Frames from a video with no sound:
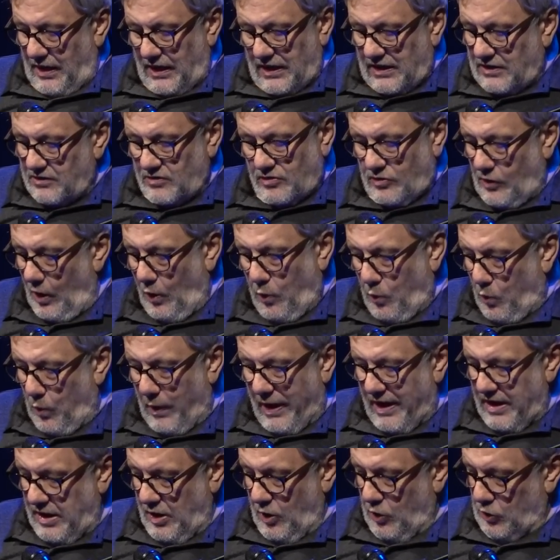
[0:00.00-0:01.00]
in no
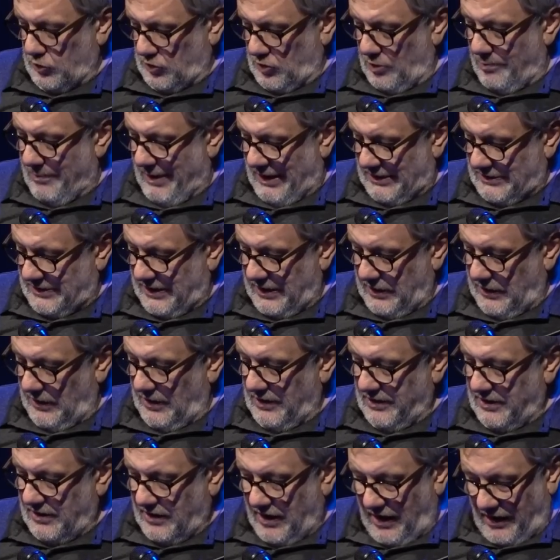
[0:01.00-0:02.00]
way
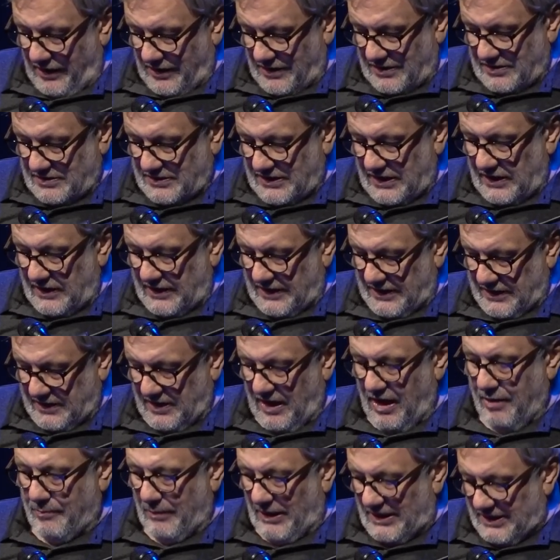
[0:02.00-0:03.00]
automatically
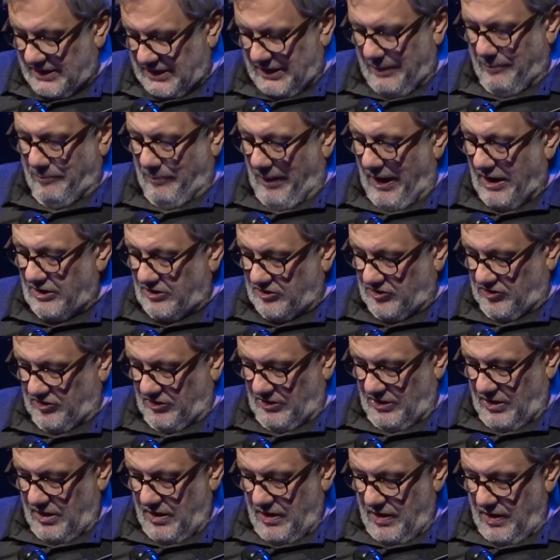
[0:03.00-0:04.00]
guarantees
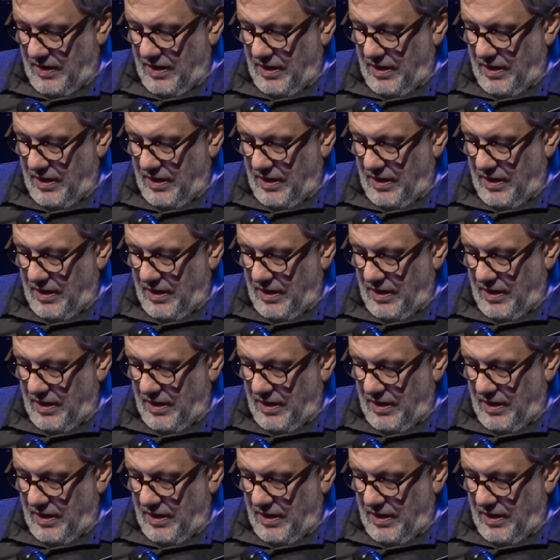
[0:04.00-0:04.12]
emancipation,